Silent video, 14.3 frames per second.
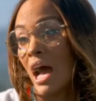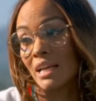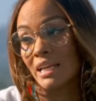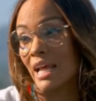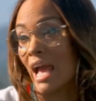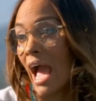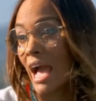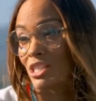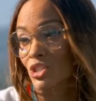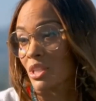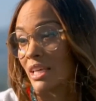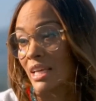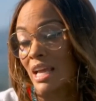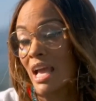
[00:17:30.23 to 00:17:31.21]
Some said it
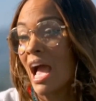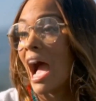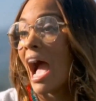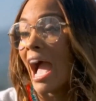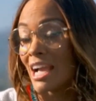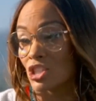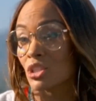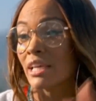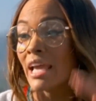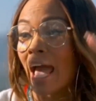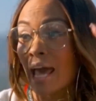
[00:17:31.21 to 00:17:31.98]
sounded just like him.